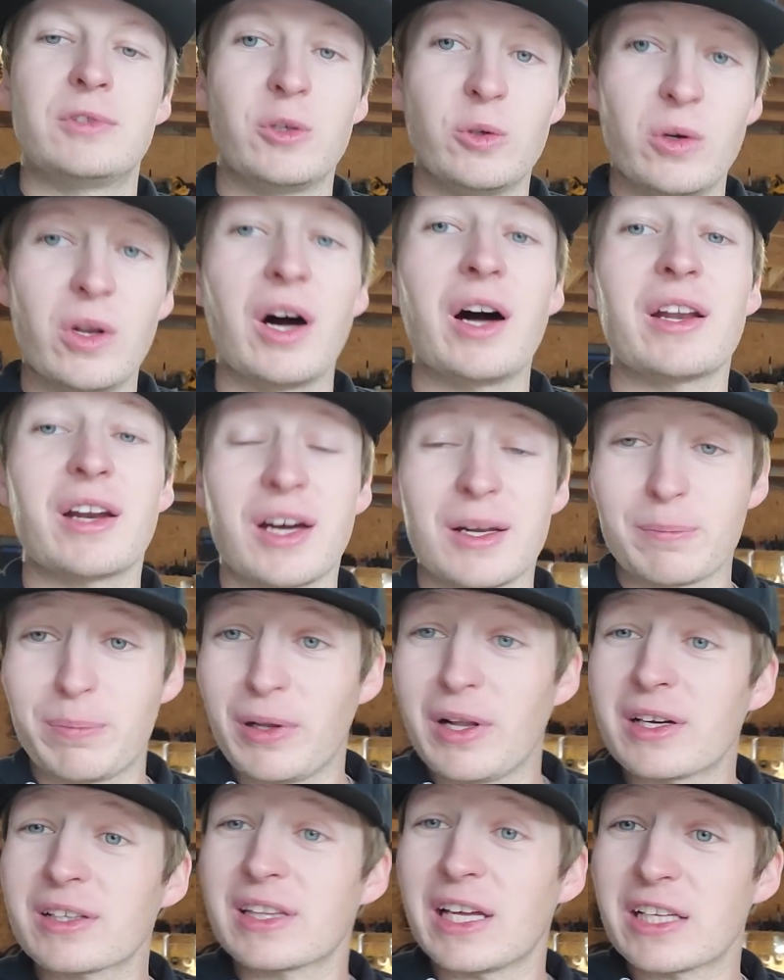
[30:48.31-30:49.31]
Do not
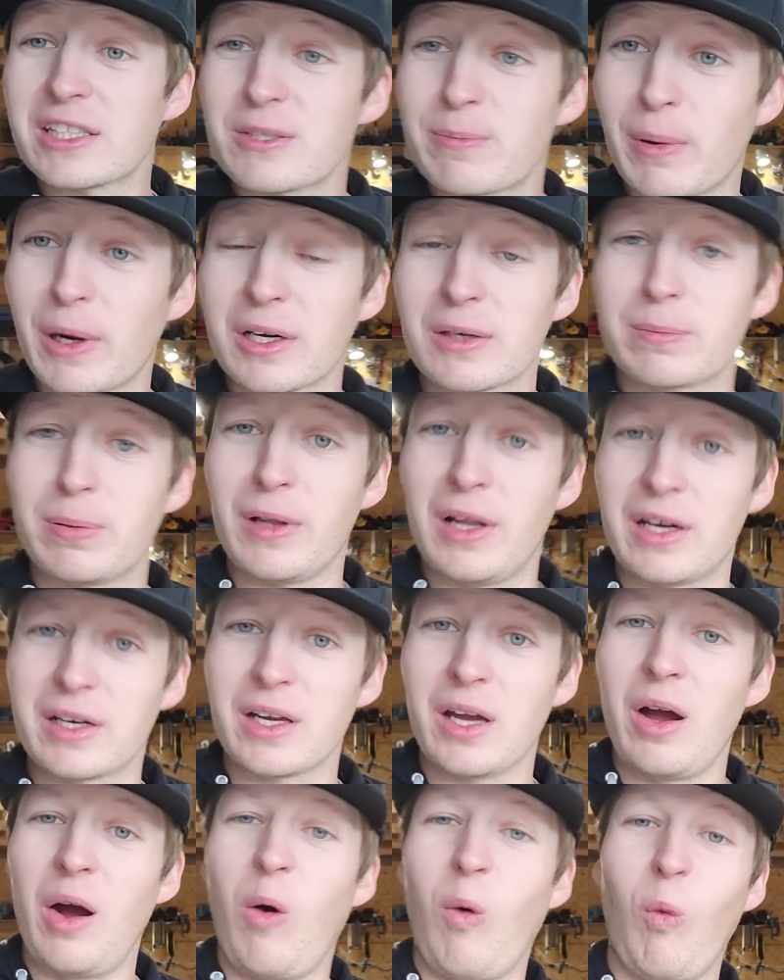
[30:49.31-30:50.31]
unplug that spark
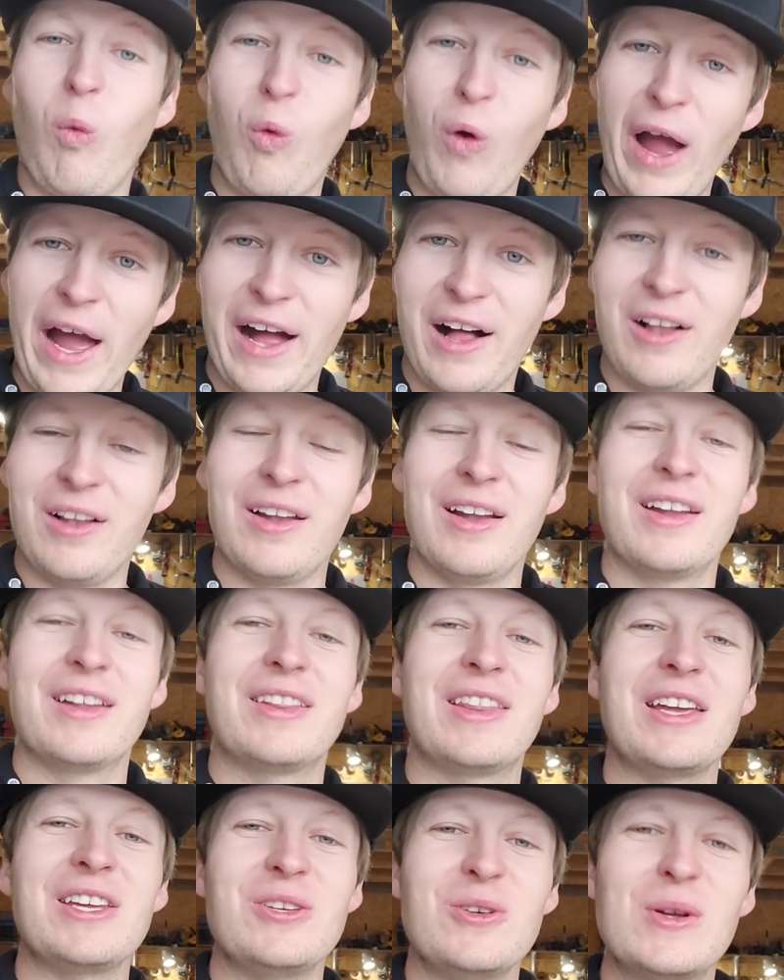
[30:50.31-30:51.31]
plug while
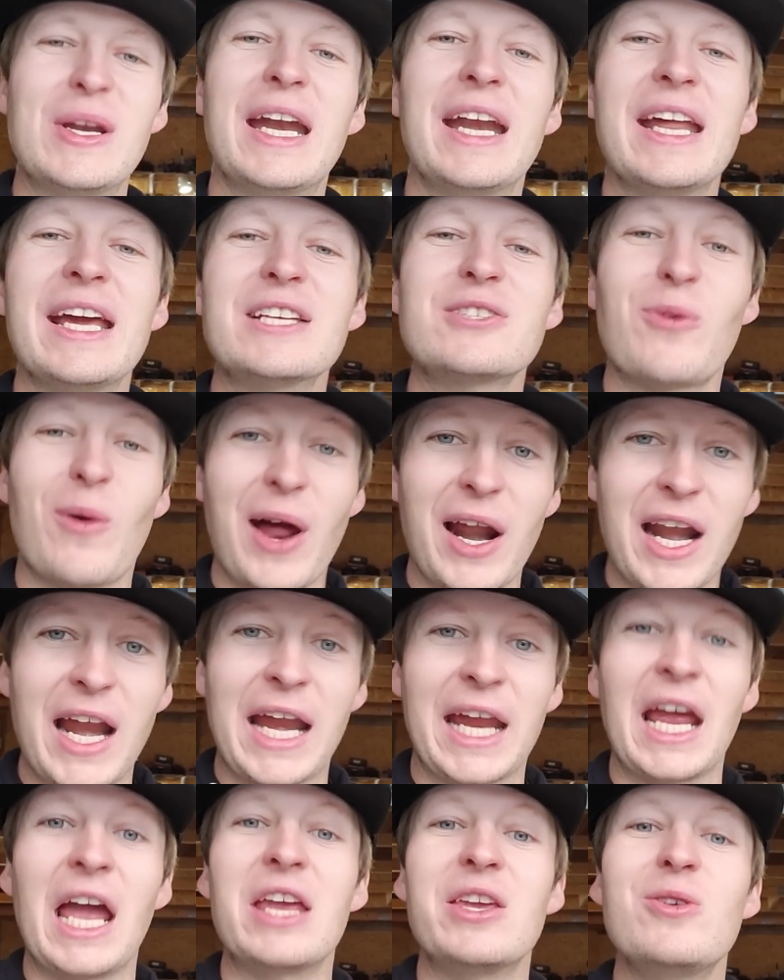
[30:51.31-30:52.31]
the unit is
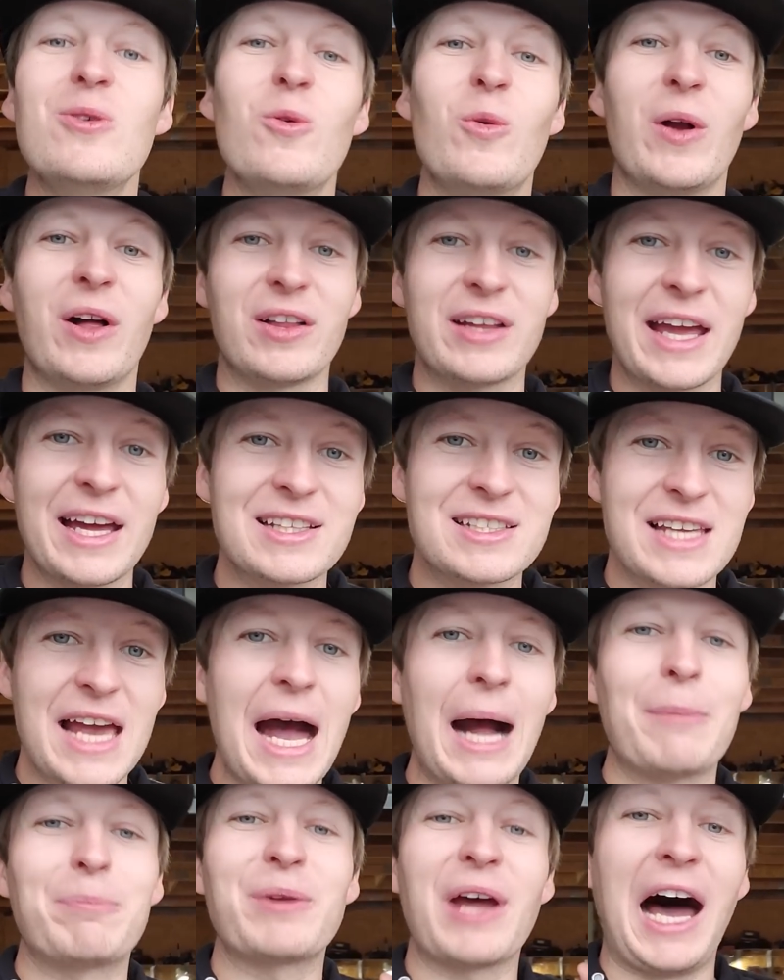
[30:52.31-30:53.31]
running. You will get
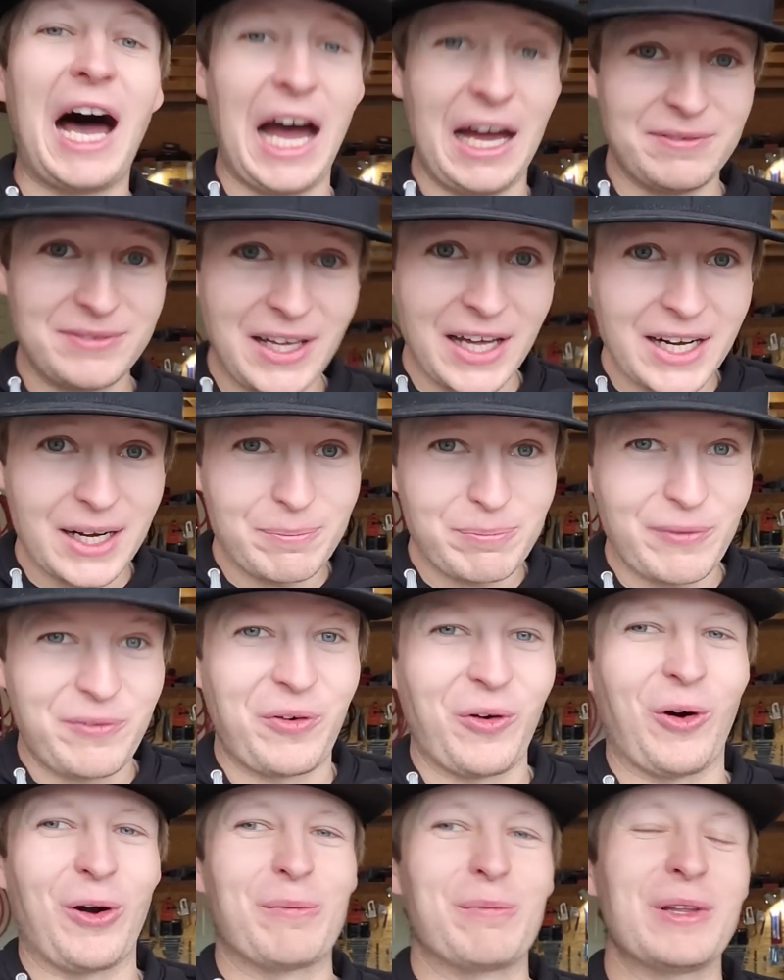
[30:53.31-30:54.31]
zapped. I've done it
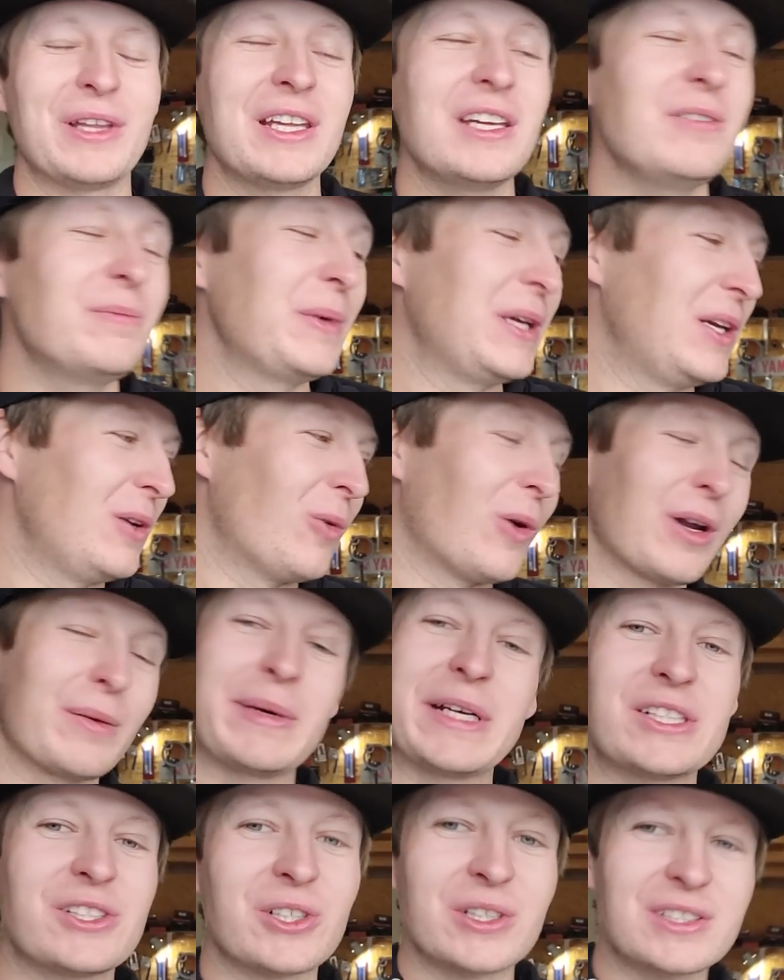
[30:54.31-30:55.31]
before. Believe me, you want to
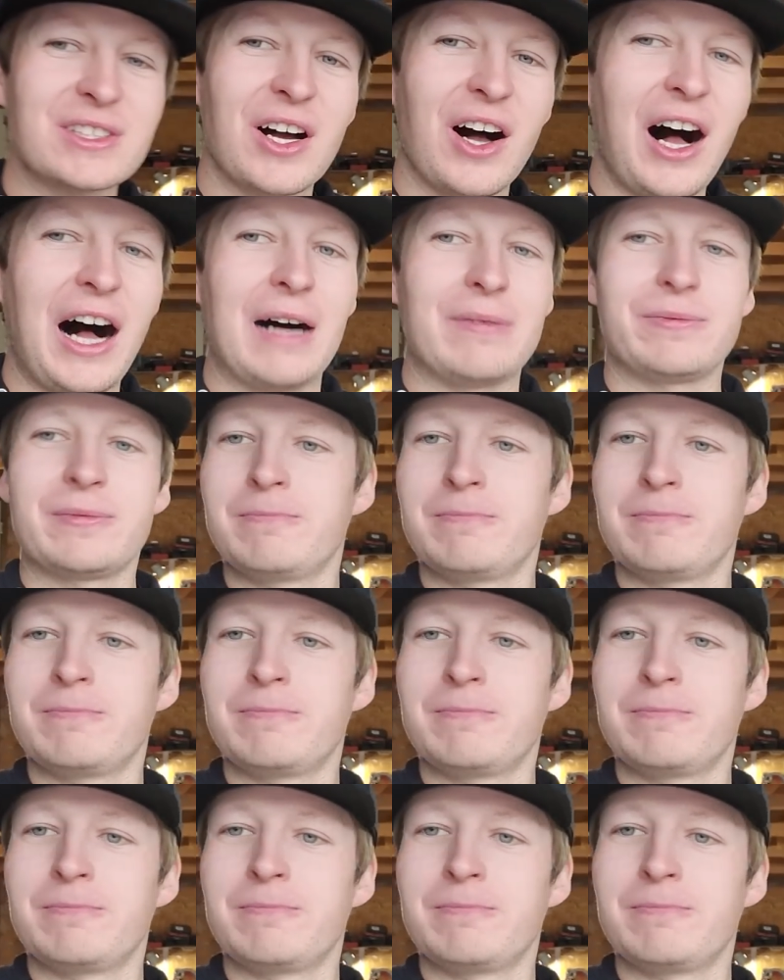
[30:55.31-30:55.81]
make sure it's off.